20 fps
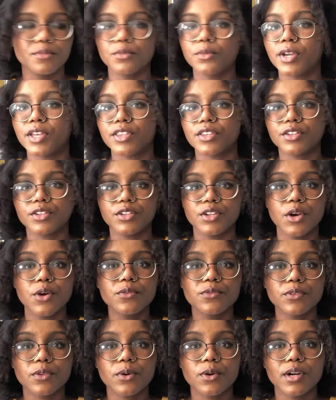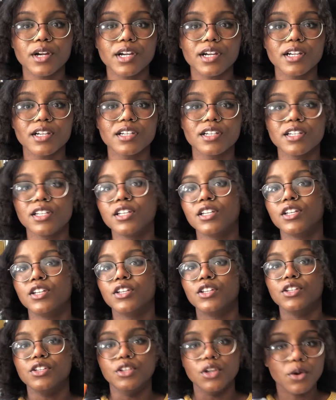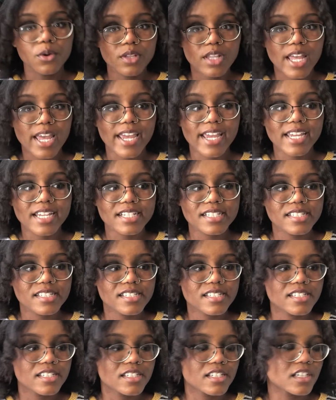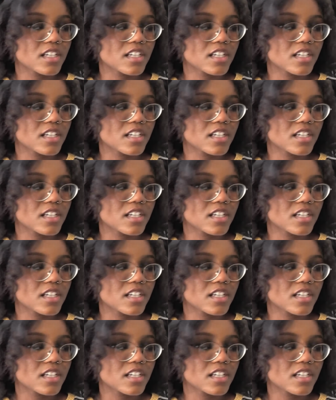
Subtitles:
with no floor, no lights,